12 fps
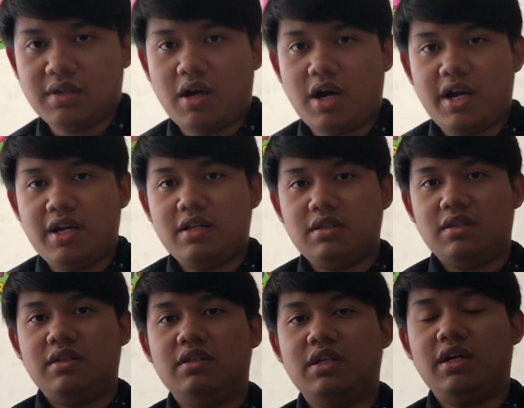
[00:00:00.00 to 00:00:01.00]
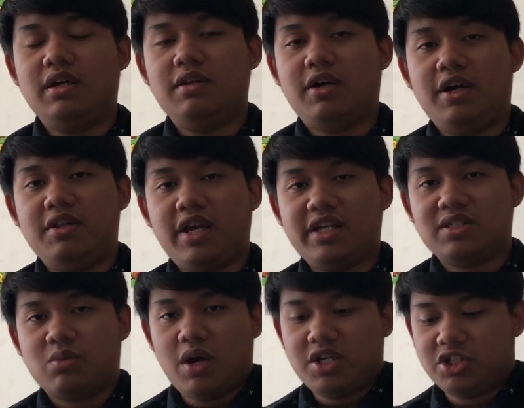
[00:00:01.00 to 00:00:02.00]
Alright, not alright,
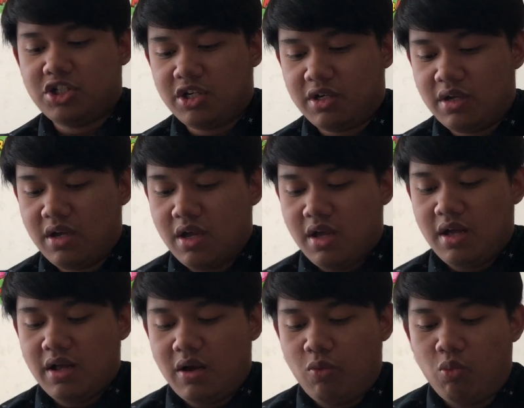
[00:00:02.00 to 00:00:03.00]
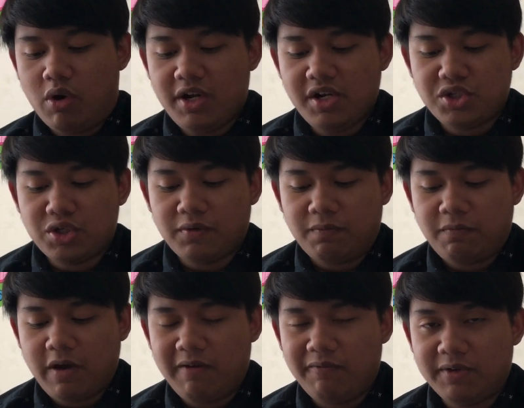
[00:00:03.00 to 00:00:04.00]
next question. What is your
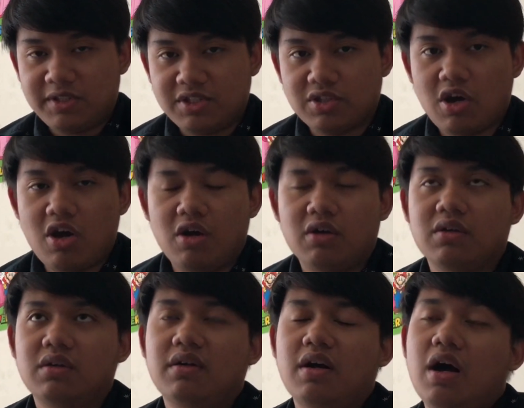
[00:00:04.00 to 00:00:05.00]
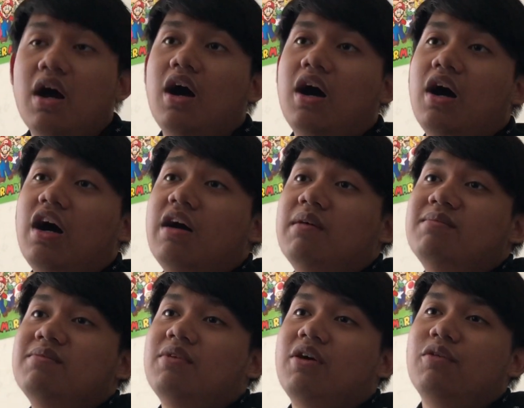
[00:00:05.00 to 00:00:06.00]
favorite song?
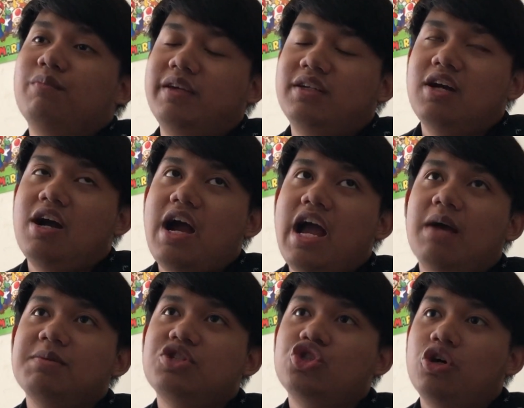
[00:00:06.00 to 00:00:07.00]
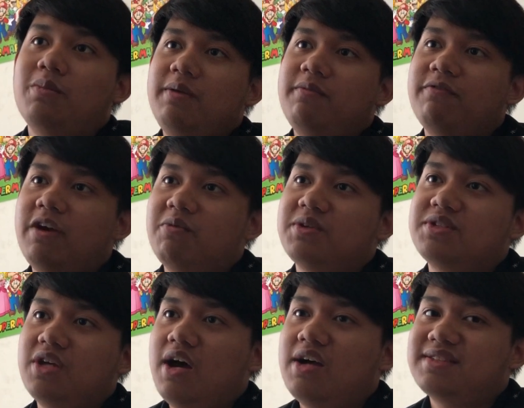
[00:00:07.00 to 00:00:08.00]
Um, oh my god, I have so favorite
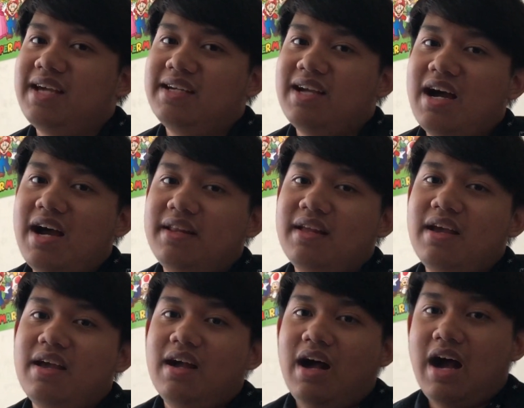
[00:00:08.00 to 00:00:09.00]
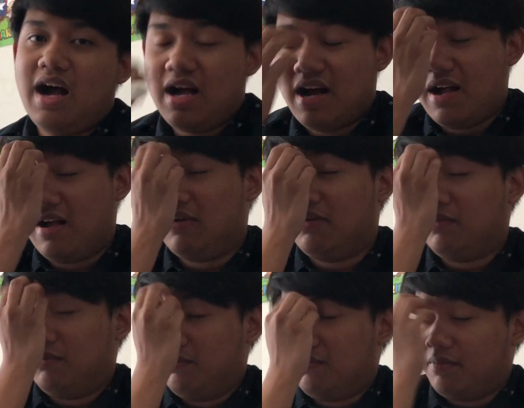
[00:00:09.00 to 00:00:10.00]
songs I got.
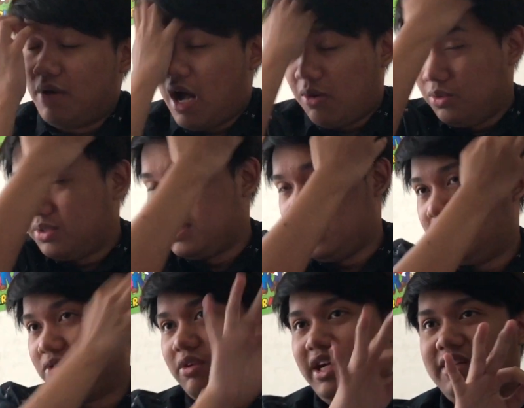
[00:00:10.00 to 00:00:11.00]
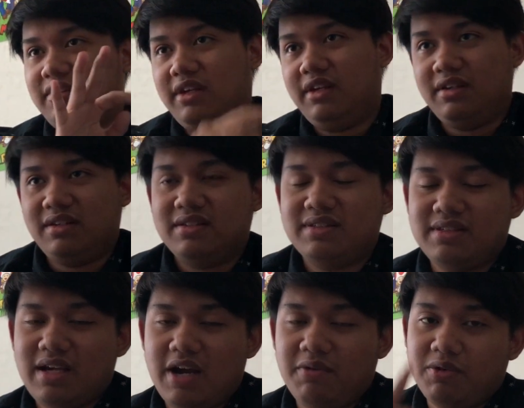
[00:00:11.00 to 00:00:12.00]
Um, I will say three things.
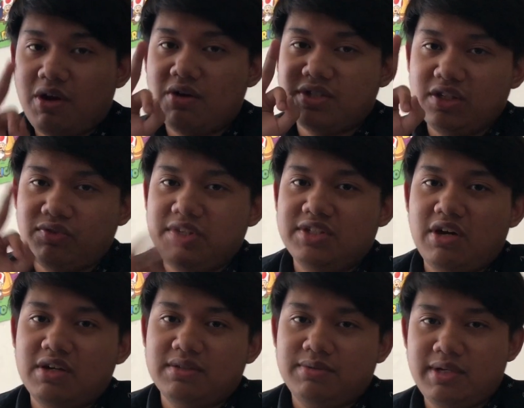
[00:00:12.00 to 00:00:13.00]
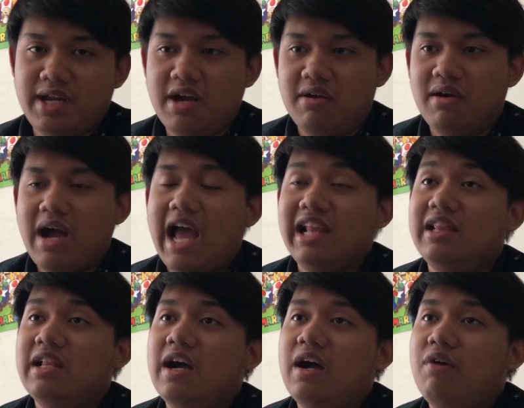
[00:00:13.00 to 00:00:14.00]
I will, I'll say three songs for now. I
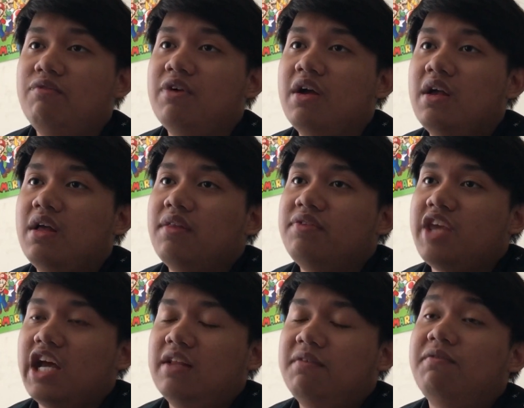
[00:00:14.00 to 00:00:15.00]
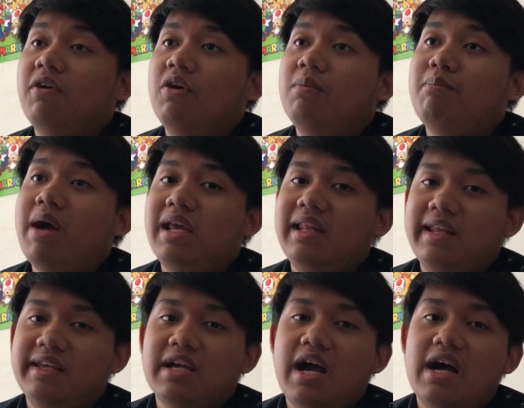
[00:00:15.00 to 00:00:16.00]
love Telephone by
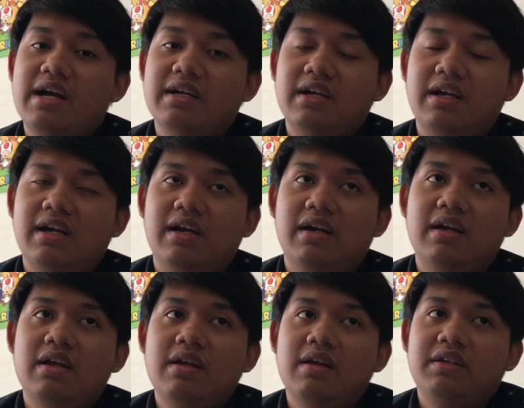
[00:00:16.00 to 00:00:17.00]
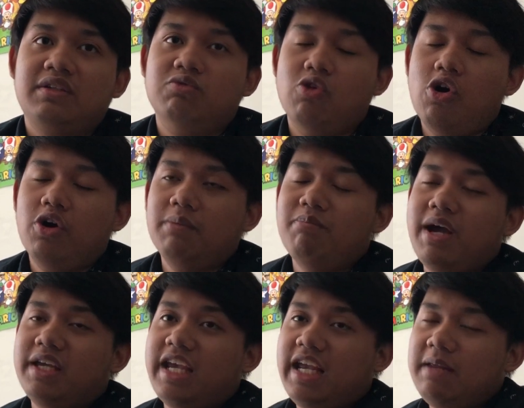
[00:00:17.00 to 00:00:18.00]
Lady Gaga, Roar
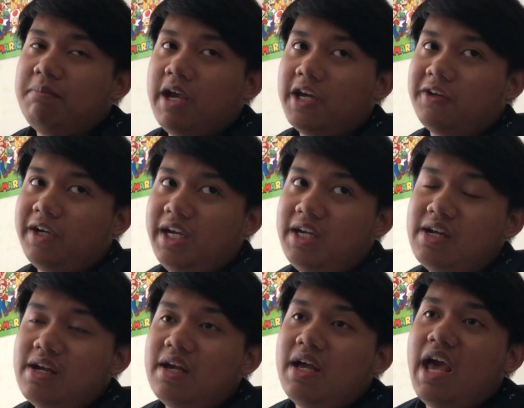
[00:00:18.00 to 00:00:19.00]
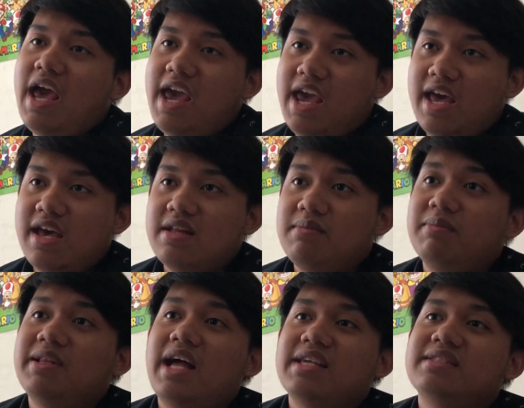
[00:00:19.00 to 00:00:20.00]
by Katy Perry, and
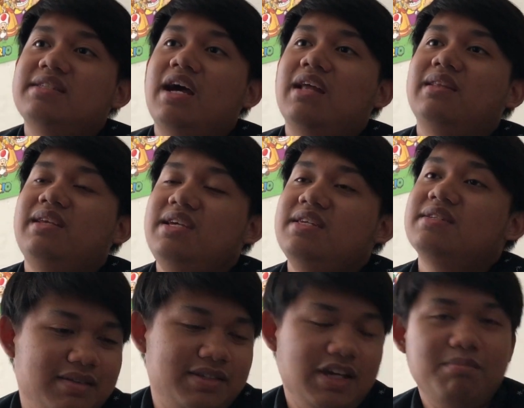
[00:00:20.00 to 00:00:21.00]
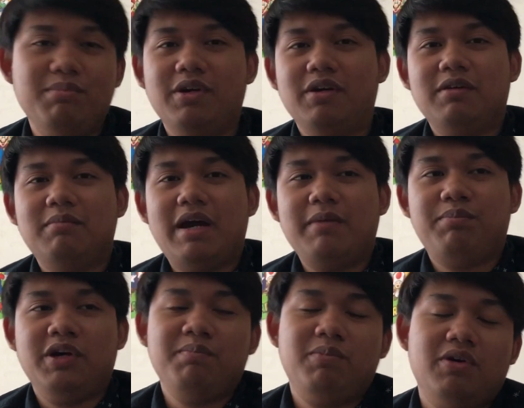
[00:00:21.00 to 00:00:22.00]
last not least, Timber by
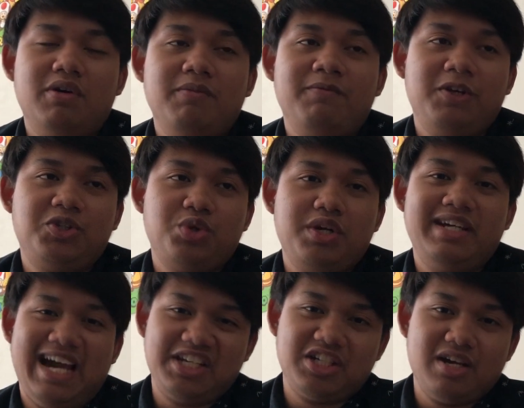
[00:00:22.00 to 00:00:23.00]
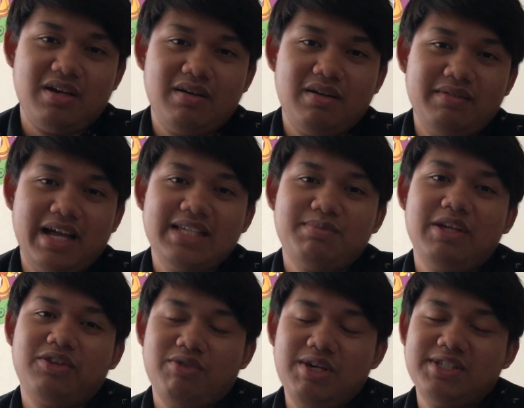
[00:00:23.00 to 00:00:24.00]
Pitbull featuring Kesha. That's my
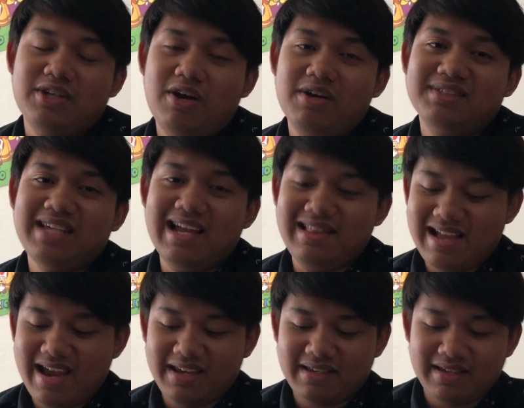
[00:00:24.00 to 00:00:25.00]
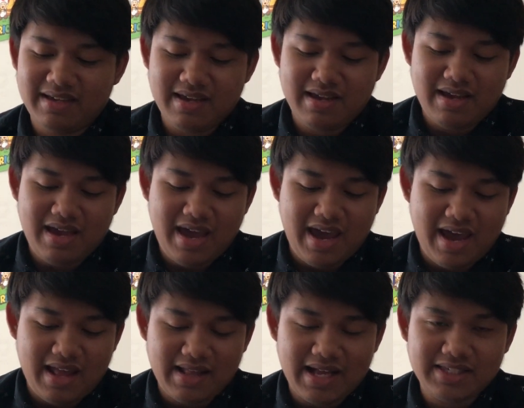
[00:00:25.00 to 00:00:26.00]
three songs I like,
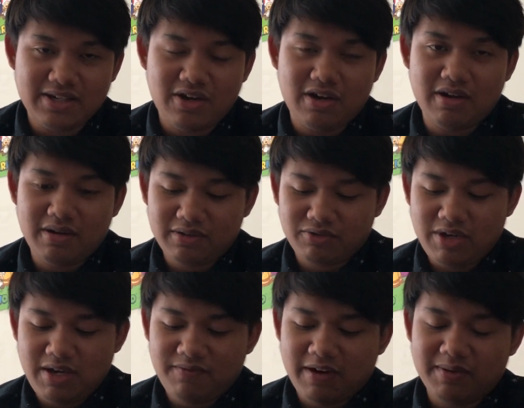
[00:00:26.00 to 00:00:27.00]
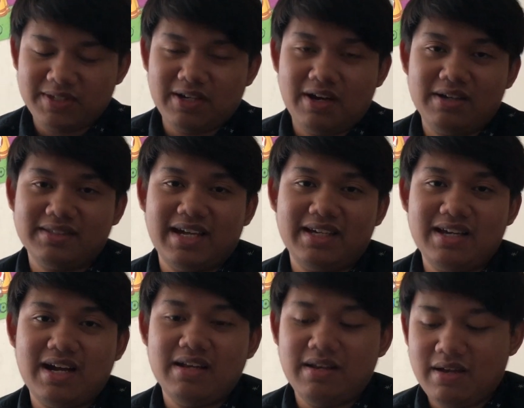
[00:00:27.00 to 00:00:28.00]
and that's all three favorite songs I got.